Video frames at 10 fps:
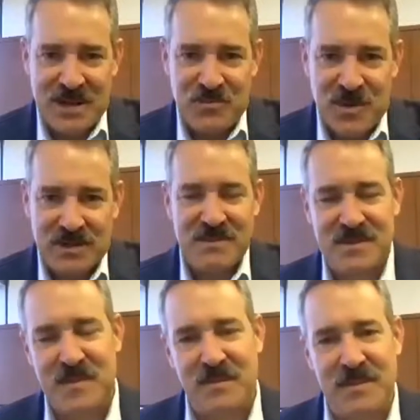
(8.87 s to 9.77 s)
and welcome to
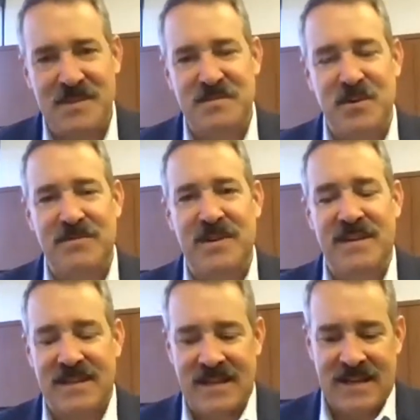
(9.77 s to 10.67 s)
the Small Business
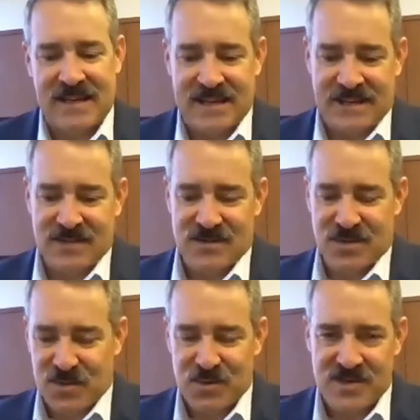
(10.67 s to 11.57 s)
Briefing. It is
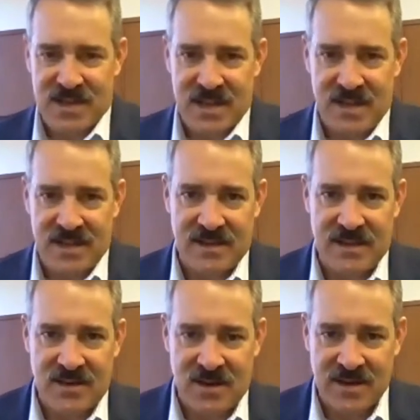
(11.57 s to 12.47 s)
Thursday,
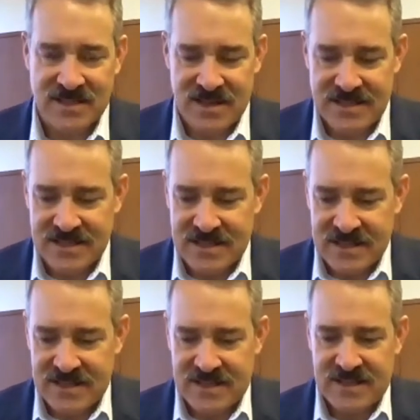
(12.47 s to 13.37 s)
August
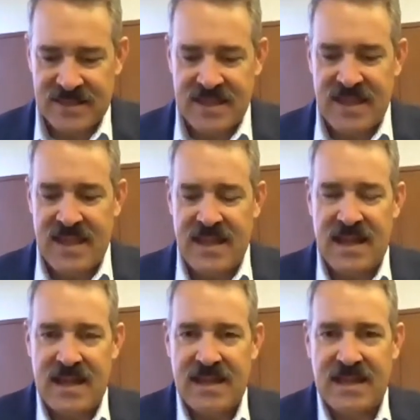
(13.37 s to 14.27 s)
19th,
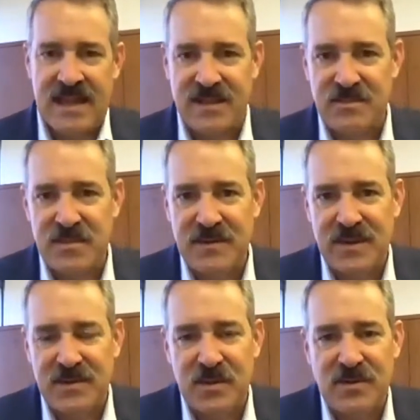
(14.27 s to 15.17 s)
and this briefing
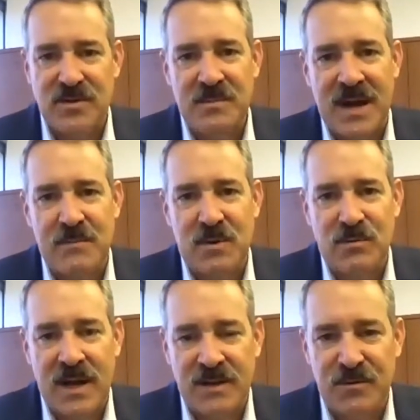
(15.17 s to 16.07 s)
is brought to you by
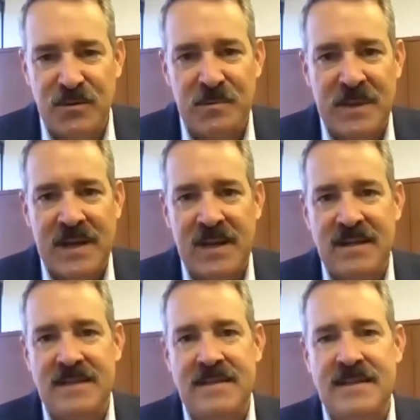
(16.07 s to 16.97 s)
Marana Group,
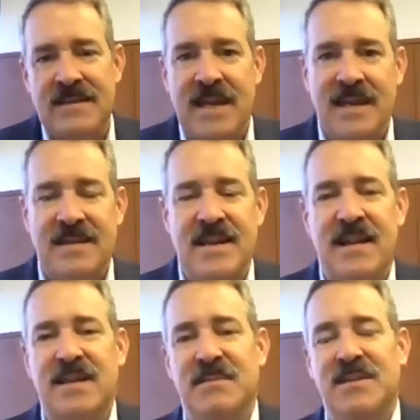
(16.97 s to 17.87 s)
a data
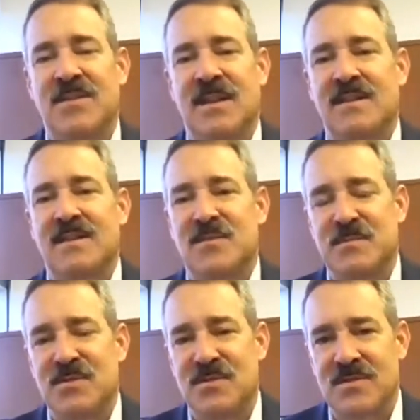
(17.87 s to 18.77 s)
documents and
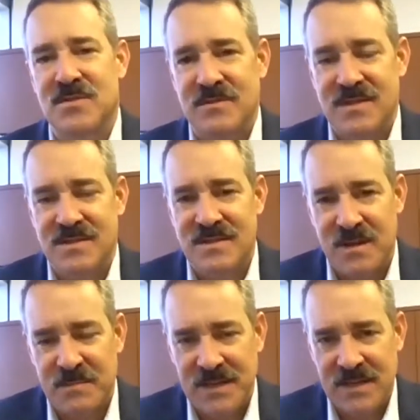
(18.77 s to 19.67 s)
distribution services
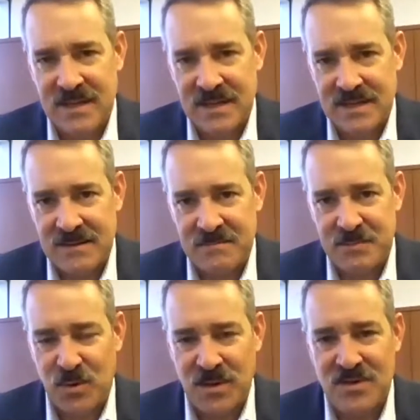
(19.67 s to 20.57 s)
company in
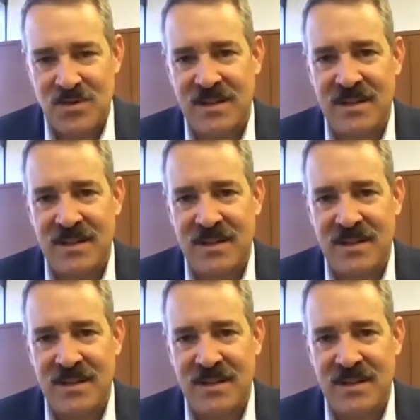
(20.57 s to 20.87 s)
Portage,